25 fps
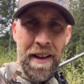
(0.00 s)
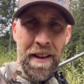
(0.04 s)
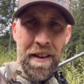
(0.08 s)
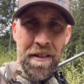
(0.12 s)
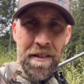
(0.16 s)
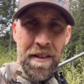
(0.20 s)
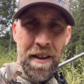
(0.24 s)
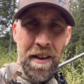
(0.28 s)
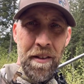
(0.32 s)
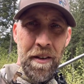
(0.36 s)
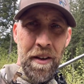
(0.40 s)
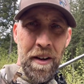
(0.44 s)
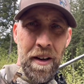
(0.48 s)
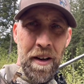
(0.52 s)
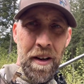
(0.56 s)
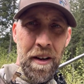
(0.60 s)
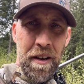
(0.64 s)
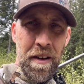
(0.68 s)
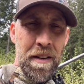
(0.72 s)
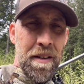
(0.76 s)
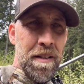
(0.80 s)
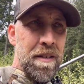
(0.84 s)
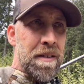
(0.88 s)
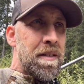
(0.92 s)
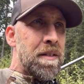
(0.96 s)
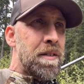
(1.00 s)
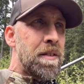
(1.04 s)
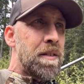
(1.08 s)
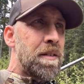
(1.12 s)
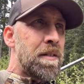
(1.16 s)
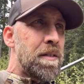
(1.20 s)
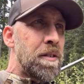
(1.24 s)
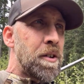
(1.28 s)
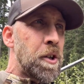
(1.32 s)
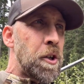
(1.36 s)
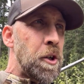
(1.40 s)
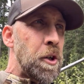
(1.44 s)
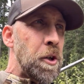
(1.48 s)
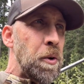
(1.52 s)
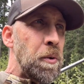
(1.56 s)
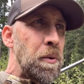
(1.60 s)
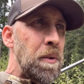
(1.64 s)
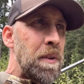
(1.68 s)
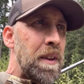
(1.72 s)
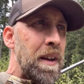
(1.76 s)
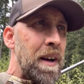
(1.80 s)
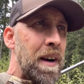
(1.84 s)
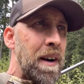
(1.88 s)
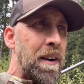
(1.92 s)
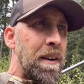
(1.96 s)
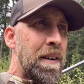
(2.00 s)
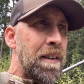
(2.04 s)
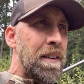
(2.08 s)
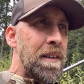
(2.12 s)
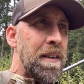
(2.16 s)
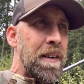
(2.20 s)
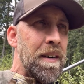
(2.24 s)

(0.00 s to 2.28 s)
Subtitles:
there's another little chute there.